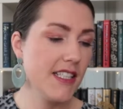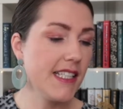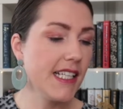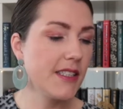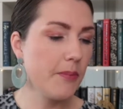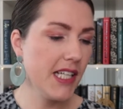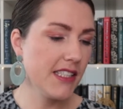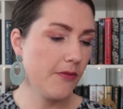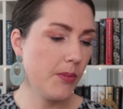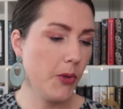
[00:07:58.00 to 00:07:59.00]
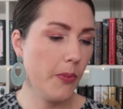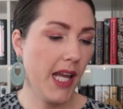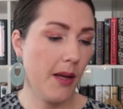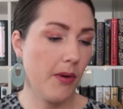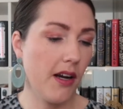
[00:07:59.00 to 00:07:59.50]
takes the piece of blue
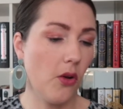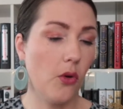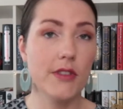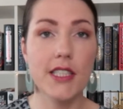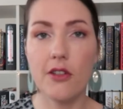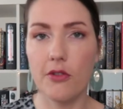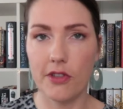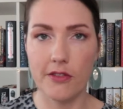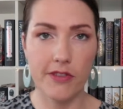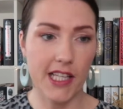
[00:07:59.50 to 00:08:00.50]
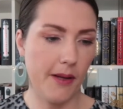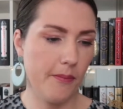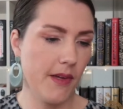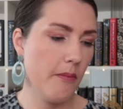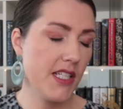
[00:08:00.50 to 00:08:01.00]
paper and holds it over the flame.
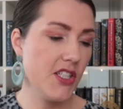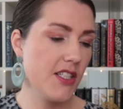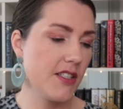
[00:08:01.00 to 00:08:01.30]
Benja